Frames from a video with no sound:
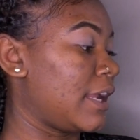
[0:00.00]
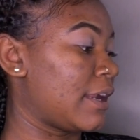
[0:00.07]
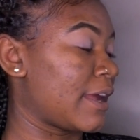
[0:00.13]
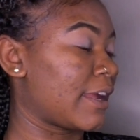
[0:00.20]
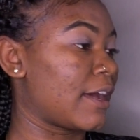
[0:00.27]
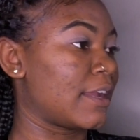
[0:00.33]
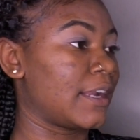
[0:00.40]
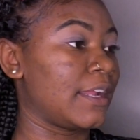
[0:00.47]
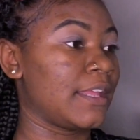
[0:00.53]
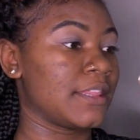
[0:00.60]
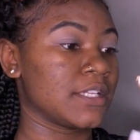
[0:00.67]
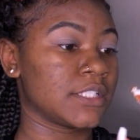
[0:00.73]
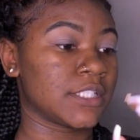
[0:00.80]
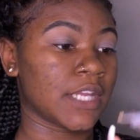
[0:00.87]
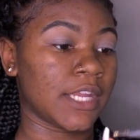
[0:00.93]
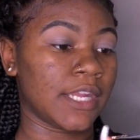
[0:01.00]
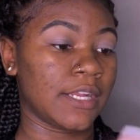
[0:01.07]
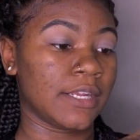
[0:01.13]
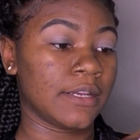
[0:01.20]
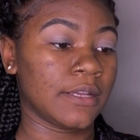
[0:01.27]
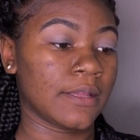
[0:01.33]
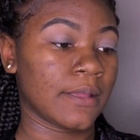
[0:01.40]
and i got it in the
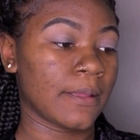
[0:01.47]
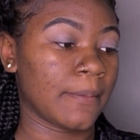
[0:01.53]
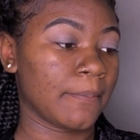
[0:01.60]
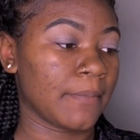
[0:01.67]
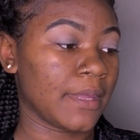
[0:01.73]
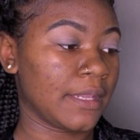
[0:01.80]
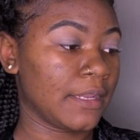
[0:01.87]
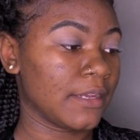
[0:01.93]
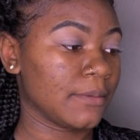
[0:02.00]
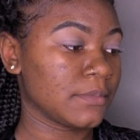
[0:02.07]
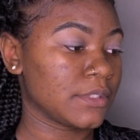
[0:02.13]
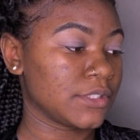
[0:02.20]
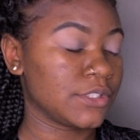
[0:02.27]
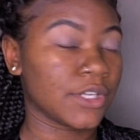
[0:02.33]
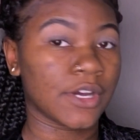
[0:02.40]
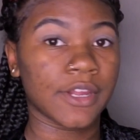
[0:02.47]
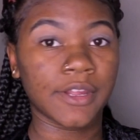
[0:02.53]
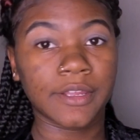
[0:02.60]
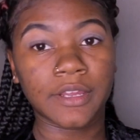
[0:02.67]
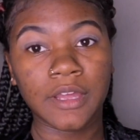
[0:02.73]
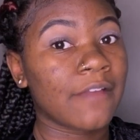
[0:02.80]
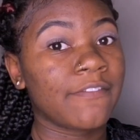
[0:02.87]
shade medium to
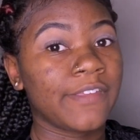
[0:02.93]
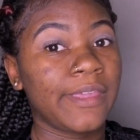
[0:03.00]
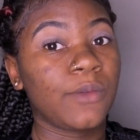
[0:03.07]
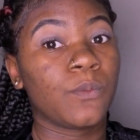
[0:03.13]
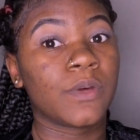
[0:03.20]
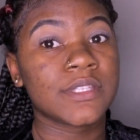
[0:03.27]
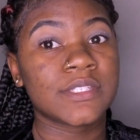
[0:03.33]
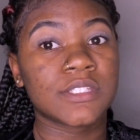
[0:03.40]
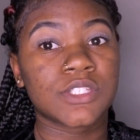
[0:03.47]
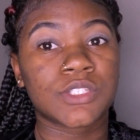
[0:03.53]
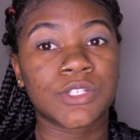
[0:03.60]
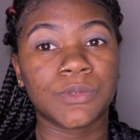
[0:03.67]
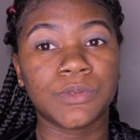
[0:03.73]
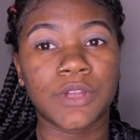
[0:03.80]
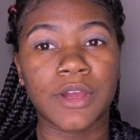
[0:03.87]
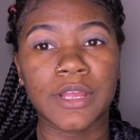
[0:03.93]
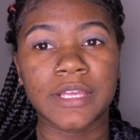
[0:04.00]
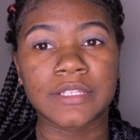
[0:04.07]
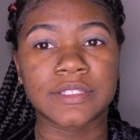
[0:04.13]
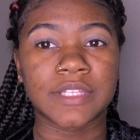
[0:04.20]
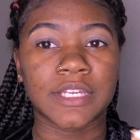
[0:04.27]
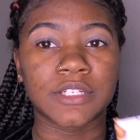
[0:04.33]
dark i feel like once it's too dark
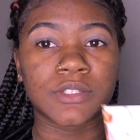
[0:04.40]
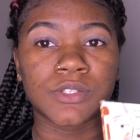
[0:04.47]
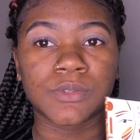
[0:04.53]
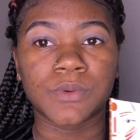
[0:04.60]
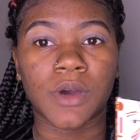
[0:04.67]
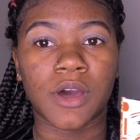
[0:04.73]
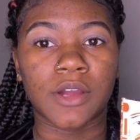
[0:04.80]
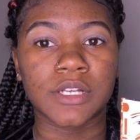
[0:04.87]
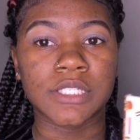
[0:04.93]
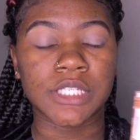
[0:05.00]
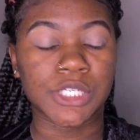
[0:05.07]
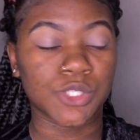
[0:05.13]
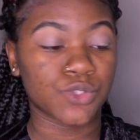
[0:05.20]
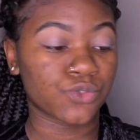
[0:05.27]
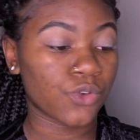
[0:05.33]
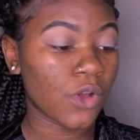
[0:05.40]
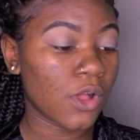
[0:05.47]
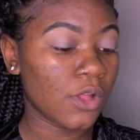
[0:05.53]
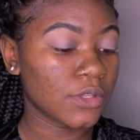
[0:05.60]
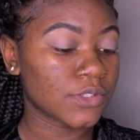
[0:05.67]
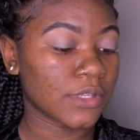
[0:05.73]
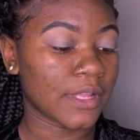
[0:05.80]
it's like too hard to
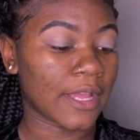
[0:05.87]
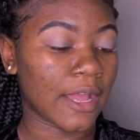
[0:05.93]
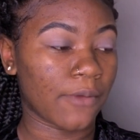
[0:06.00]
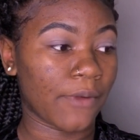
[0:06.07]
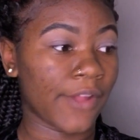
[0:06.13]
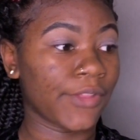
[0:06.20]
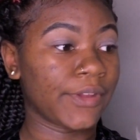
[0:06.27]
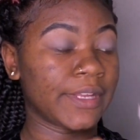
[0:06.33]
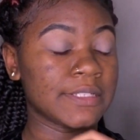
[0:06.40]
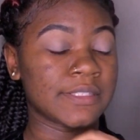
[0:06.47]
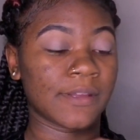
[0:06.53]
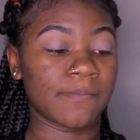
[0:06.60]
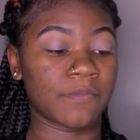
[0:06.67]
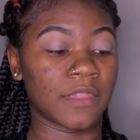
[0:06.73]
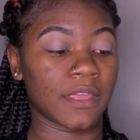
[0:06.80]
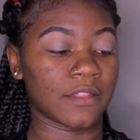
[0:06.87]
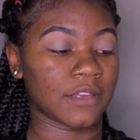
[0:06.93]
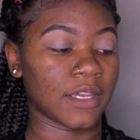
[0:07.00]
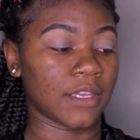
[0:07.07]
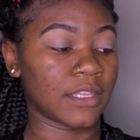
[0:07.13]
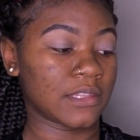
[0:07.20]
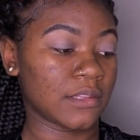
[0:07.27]
control so like i'd rather get something
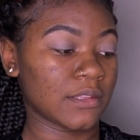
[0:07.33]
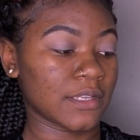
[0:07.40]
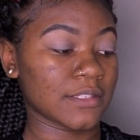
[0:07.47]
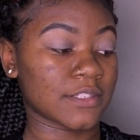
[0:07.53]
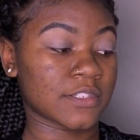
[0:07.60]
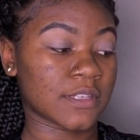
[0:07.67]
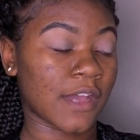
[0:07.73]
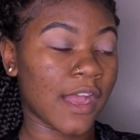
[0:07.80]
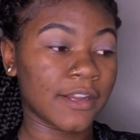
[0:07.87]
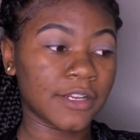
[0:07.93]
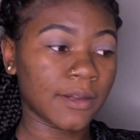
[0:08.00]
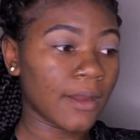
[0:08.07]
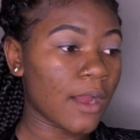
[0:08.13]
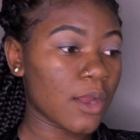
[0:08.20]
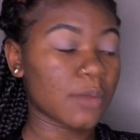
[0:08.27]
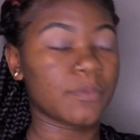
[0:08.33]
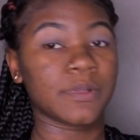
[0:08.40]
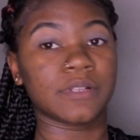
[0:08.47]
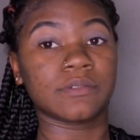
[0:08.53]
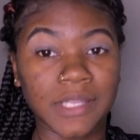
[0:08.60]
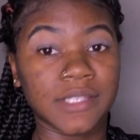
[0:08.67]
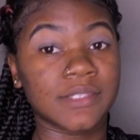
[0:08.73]
like that's kind of dark but
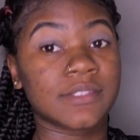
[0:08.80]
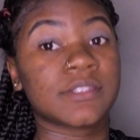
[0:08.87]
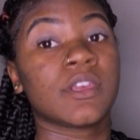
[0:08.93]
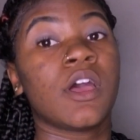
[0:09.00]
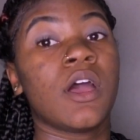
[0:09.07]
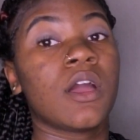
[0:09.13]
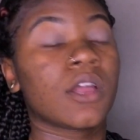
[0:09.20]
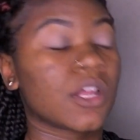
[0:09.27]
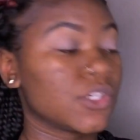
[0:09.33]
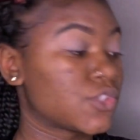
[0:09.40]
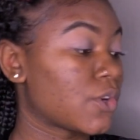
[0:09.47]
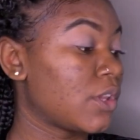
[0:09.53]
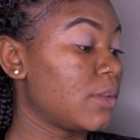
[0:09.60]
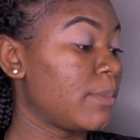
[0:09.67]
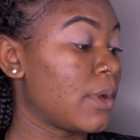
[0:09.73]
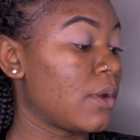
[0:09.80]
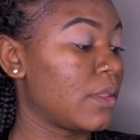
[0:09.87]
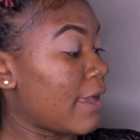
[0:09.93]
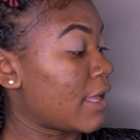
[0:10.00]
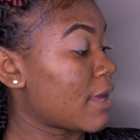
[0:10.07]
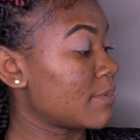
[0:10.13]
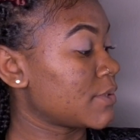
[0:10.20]
it's controllable.
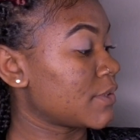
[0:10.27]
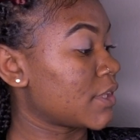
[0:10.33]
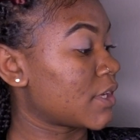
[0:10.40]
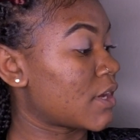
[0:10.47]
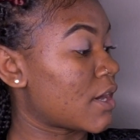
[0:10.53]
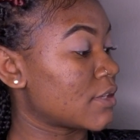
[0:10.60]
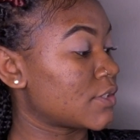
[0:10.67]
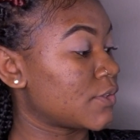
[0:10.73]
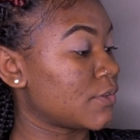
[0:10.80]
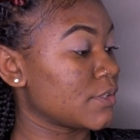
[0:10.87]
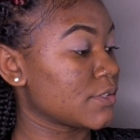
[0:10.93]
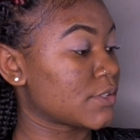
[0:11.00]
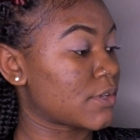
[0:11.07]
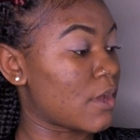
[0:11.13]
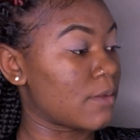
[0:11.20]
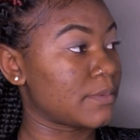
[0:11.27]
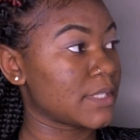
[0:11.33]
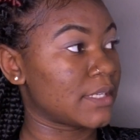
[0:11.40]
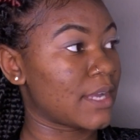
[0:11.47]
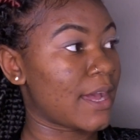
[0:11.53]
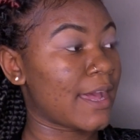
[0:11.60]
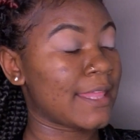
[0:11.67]
It comes with a contour, sculpt,
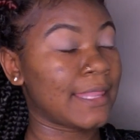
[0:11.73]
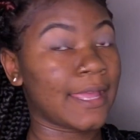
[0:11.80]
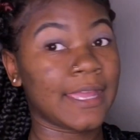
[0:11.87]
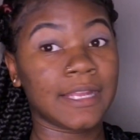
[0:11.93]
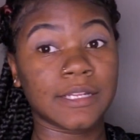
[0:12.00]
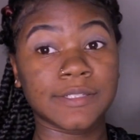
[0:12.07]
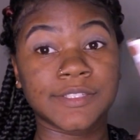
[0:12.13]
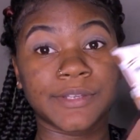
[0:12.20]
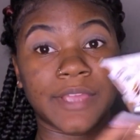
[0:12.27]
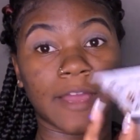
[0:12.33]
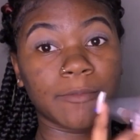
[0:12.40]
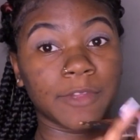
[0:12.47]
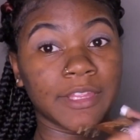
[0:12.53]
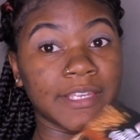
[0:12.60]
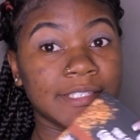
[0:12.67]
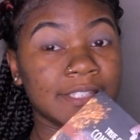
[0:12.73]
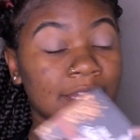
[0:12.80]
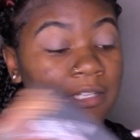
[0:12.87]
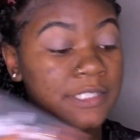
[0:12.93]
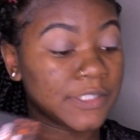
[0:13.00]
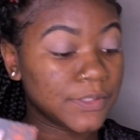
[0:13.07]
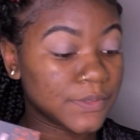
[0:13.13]
and highlight. So yeah, I'm really
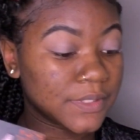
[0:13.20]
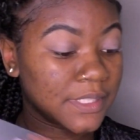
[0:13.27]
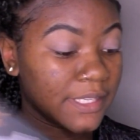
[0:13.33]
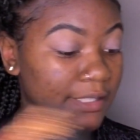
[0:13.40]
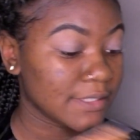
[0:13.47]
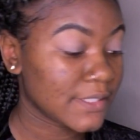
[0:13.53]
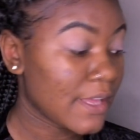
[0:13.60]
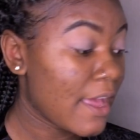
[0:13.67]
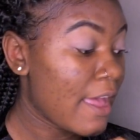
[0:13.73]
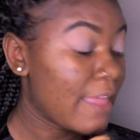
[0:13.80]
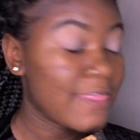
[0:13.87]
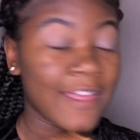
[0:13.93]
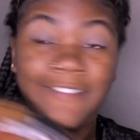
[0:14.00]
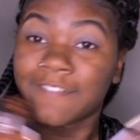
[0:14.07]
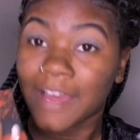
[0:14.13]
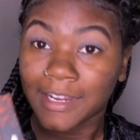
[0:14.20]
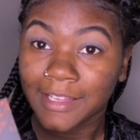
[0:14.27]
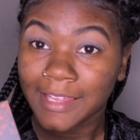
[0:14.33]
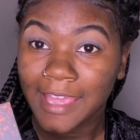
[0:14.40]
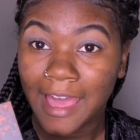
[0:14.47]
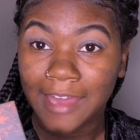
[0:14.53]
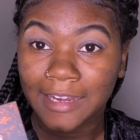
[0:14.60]
excited to use this. They
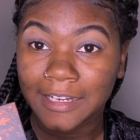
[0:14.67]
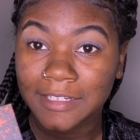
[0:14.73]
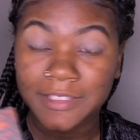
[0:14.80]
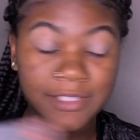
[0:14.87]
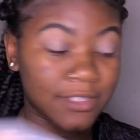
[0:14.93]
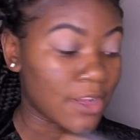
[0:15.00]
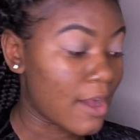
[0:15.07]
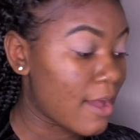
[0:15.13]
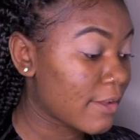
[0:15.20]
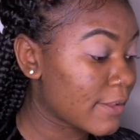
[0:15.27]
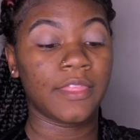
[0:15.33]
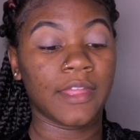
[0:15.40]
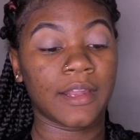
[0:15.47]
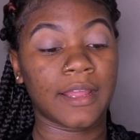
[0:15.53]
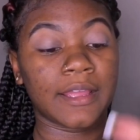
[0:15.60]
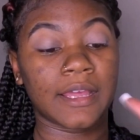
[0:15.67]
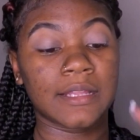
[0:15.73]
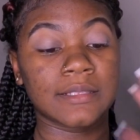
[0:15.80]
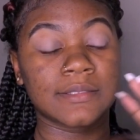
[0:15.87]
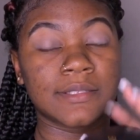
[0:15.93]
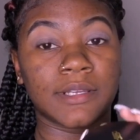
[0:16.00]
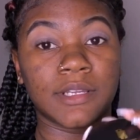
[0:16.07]
finally had it in stock. Then I
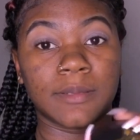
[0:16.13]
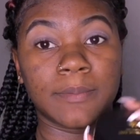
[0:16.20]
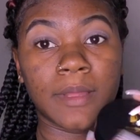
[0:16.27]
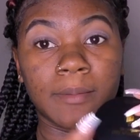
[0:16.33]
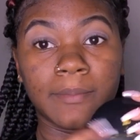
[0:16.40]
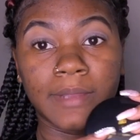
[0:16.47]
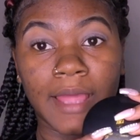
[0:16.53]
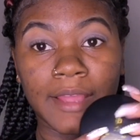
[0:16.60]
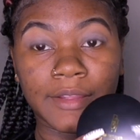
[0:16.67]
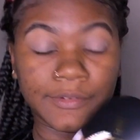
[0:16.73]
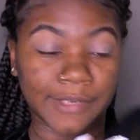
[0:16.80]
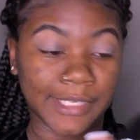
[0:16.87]
got some Black